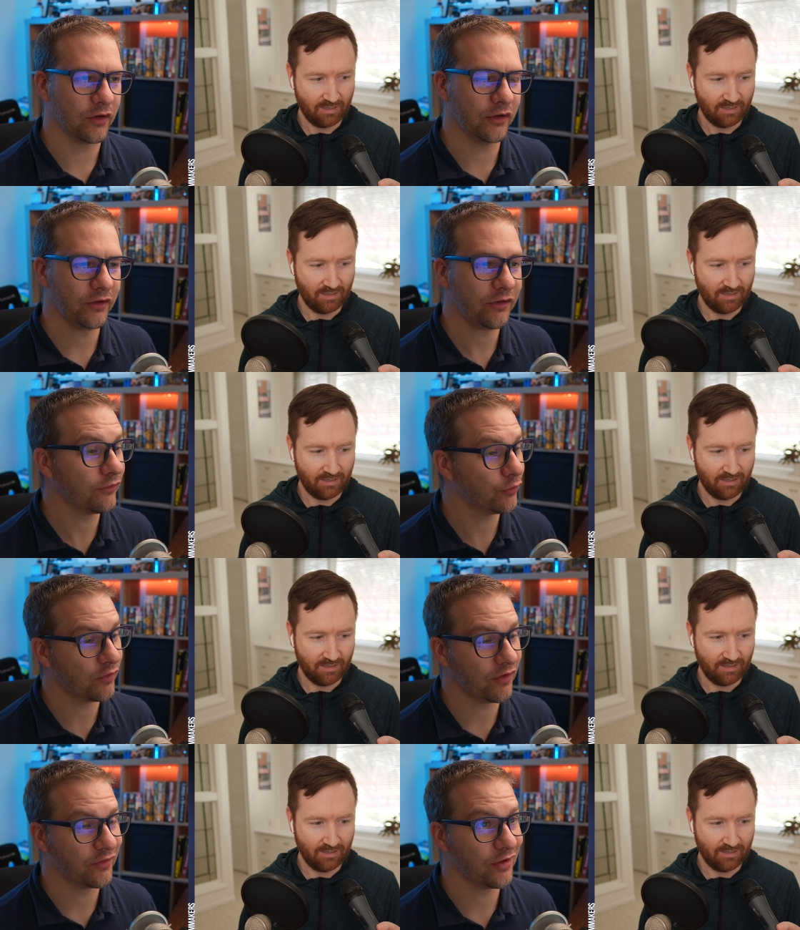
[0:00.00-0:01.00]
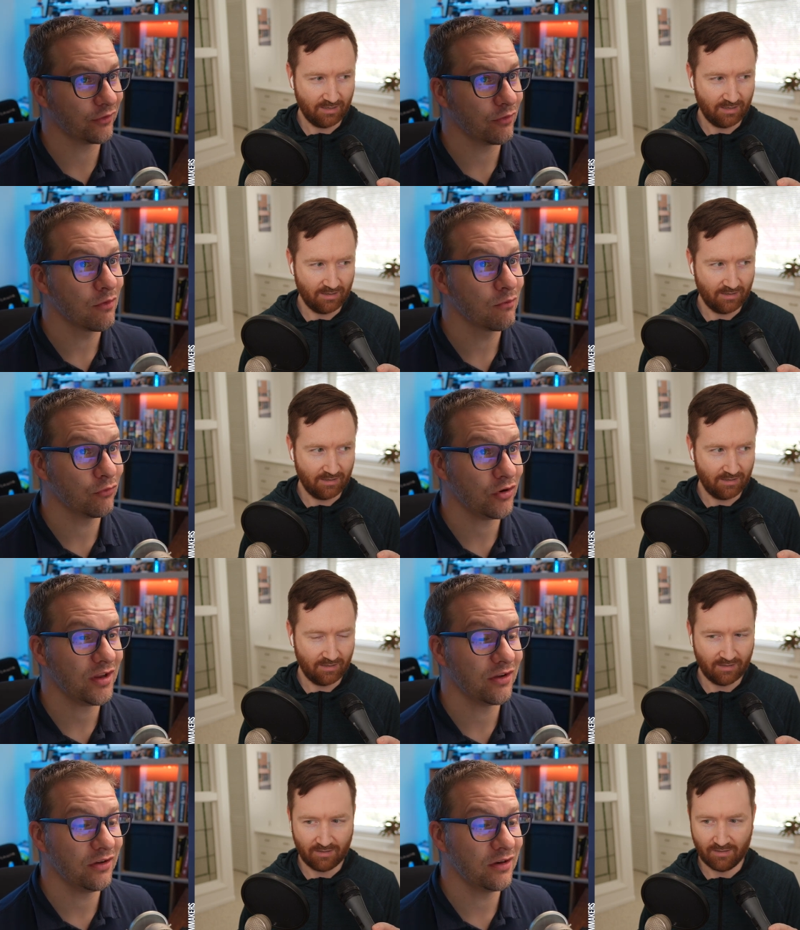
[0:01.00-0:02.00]
Speaker 1: and it looks like forty-five dollars, pretty
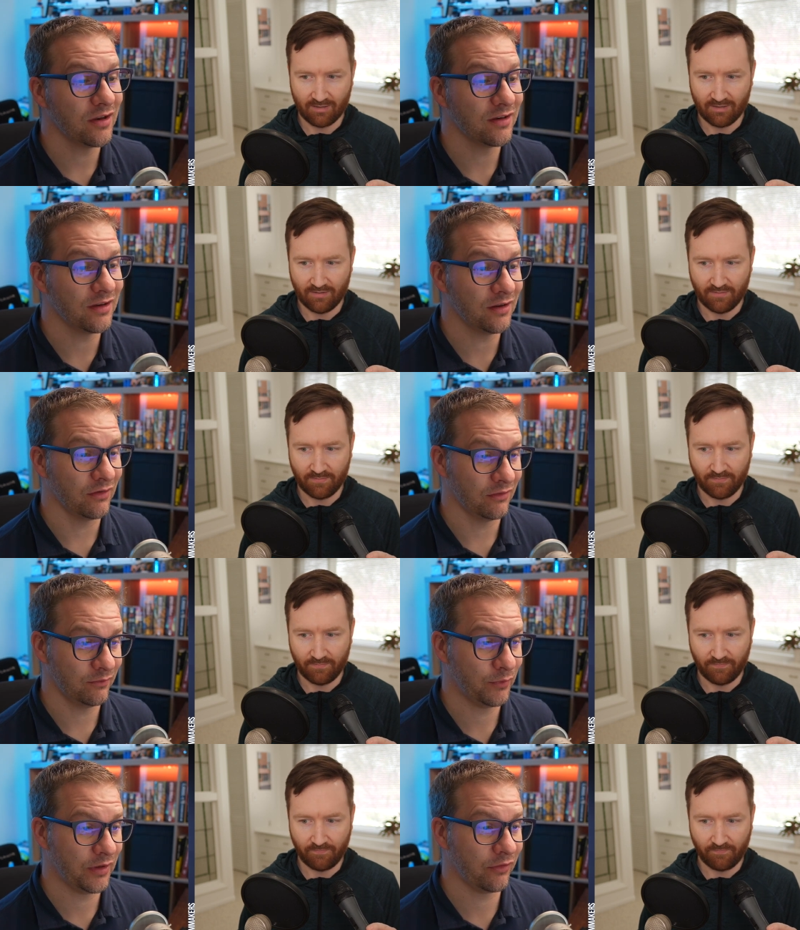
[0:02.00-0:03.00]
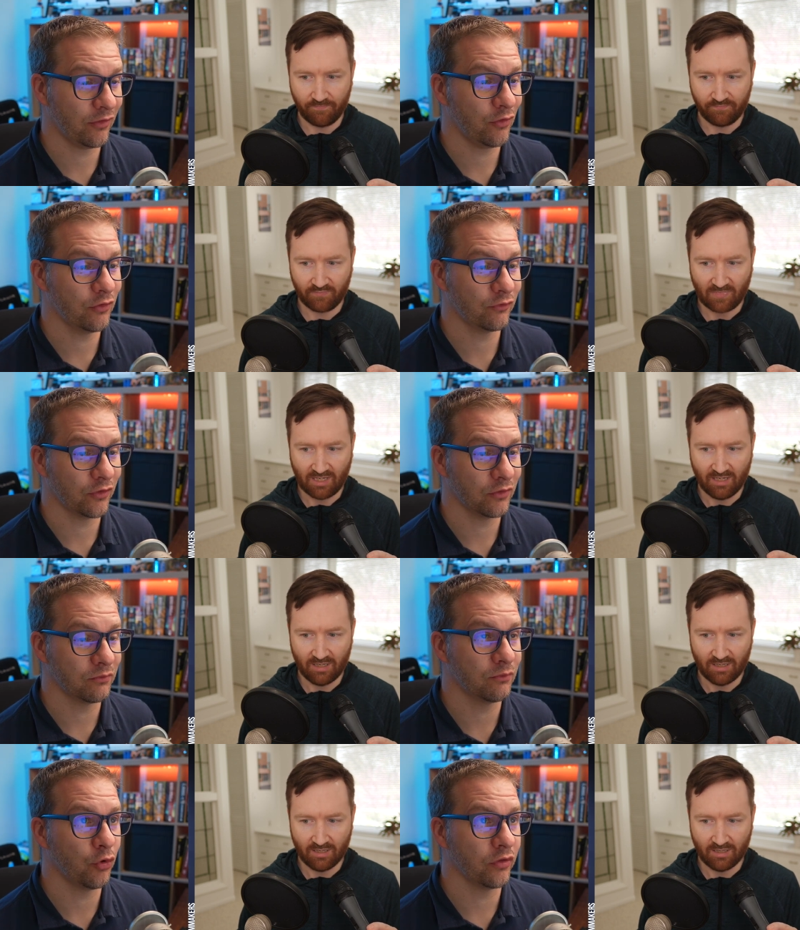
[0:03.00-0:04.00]
good deal because they're going for
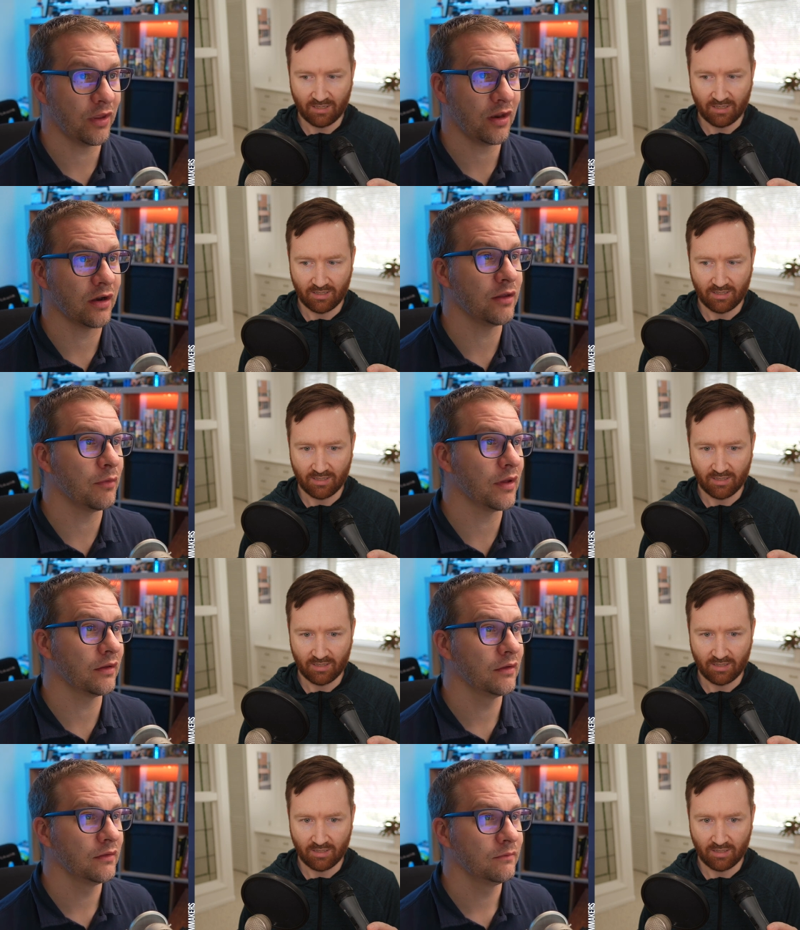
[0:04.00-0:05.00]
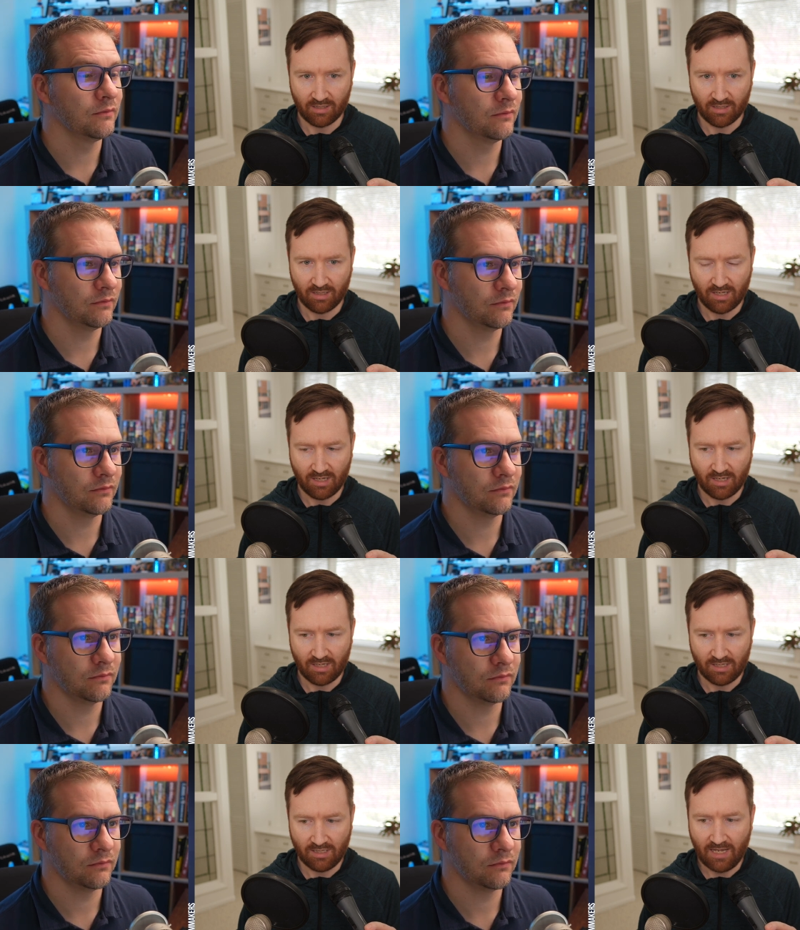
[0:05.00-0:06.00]
more than that on eBay.
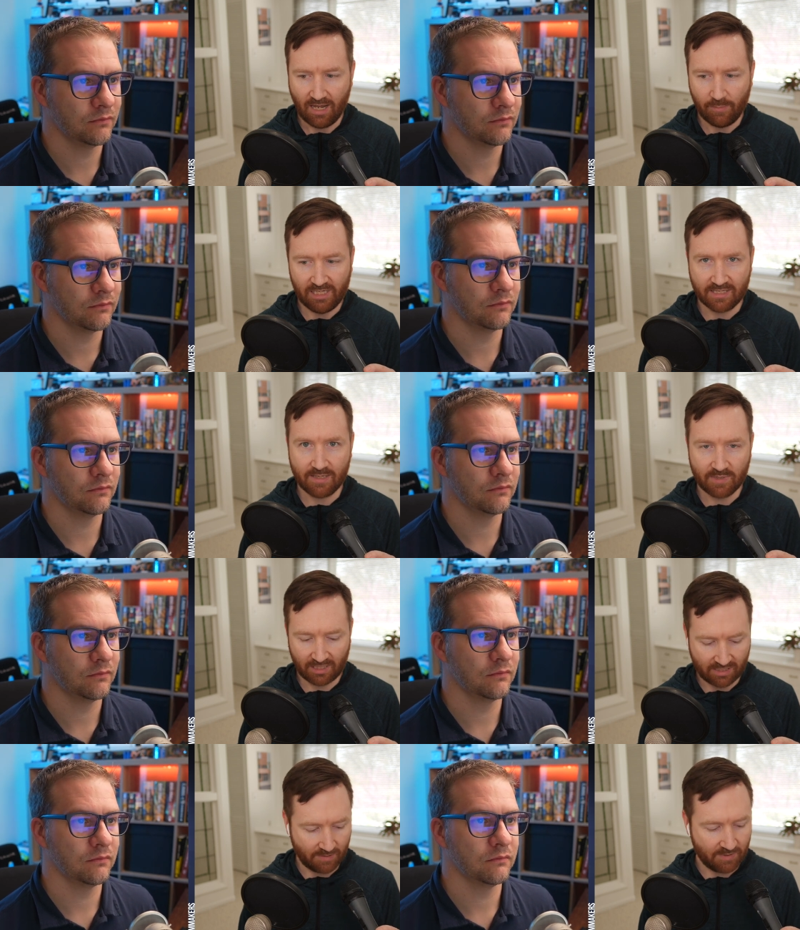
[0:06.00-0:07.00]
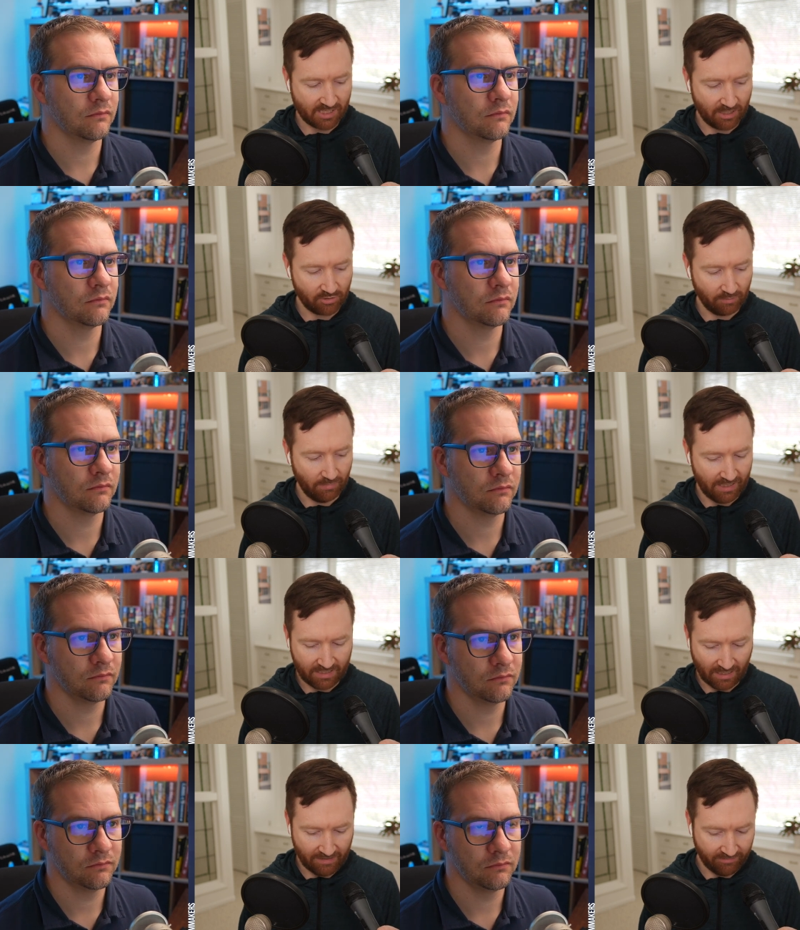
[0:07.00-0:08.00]
Speaker 2: Yeah, I mean, it seems like a substantial
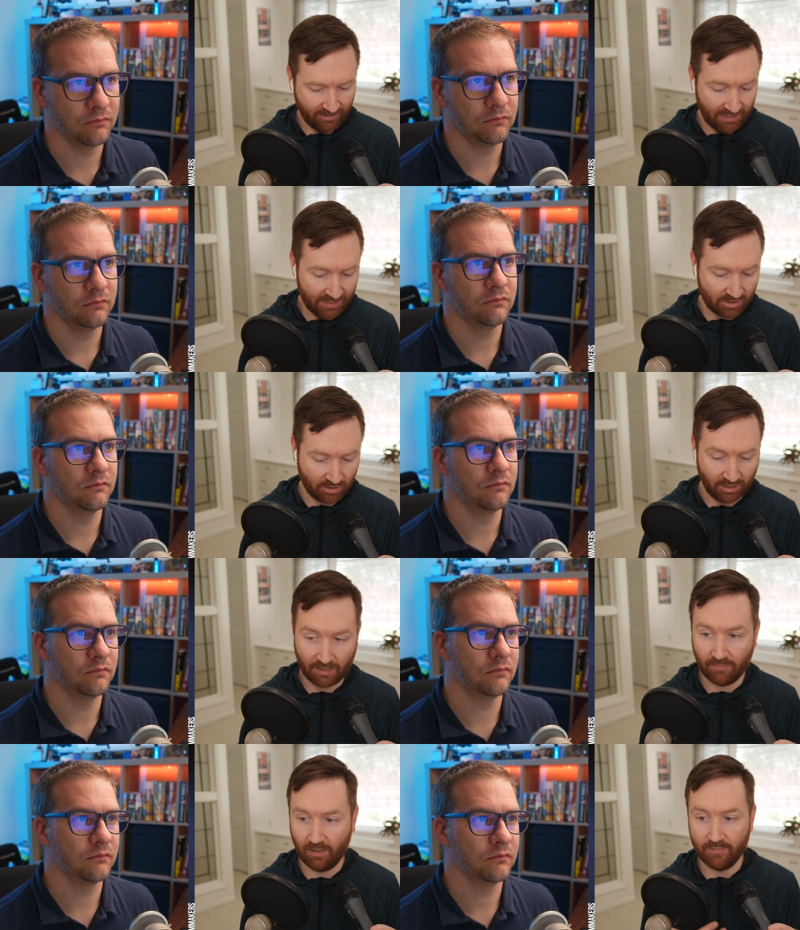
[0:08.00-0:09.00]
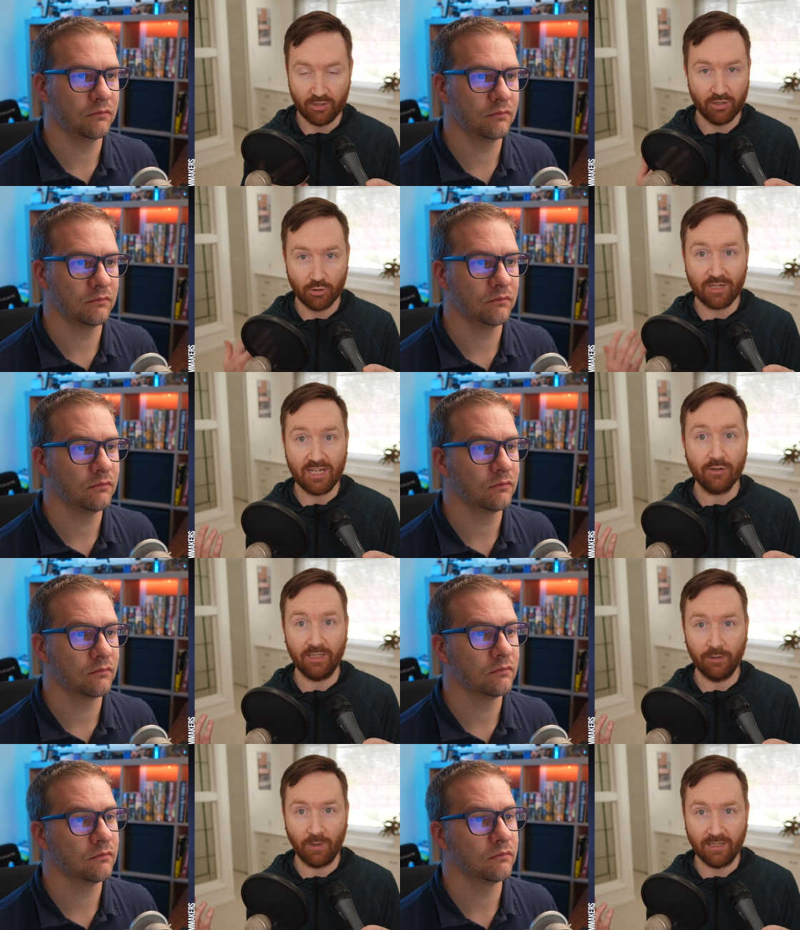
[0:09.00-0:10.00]
mic. I think it's good. I'm, I mean, you're
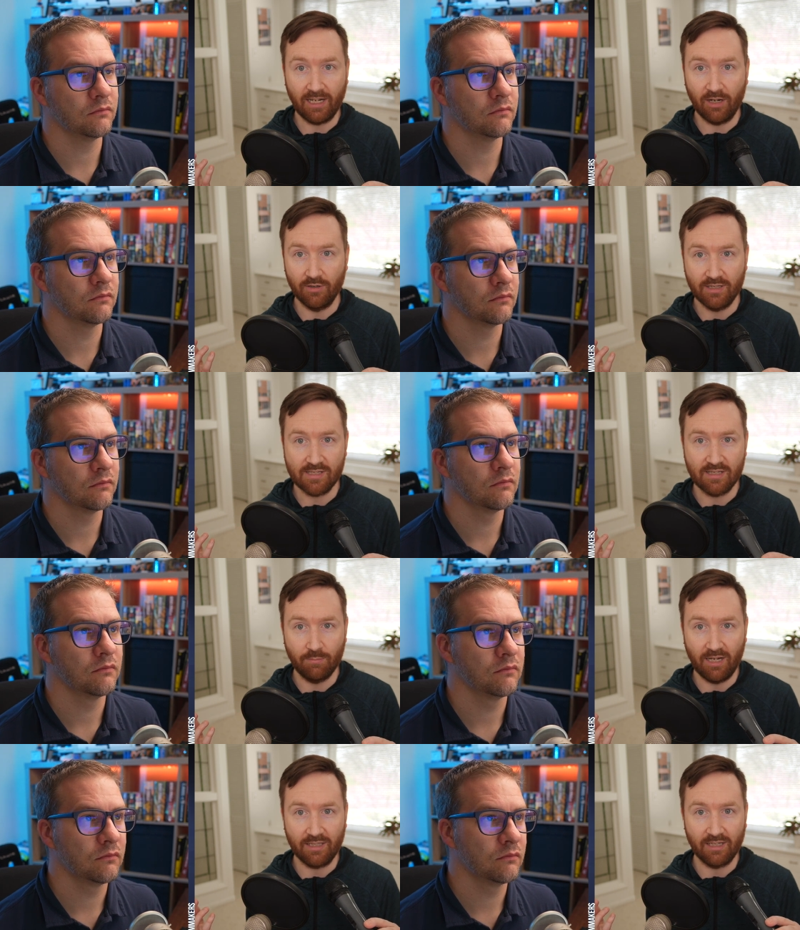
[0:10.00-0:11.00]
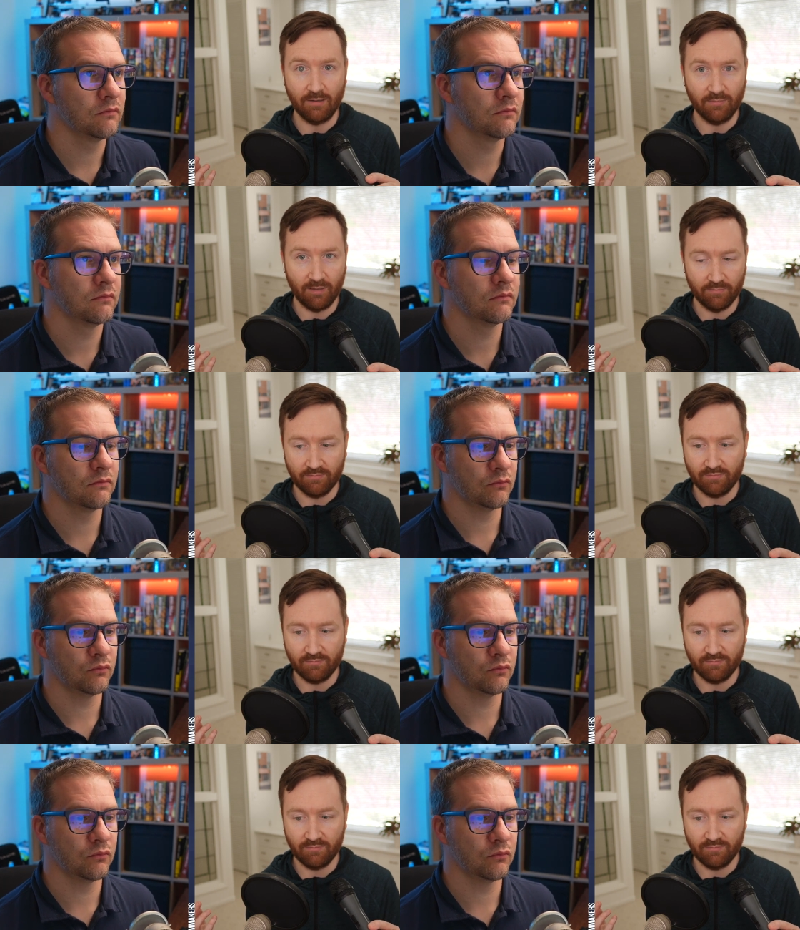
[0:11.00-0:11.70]
hearing it right now. This is the mic that I'm, I'm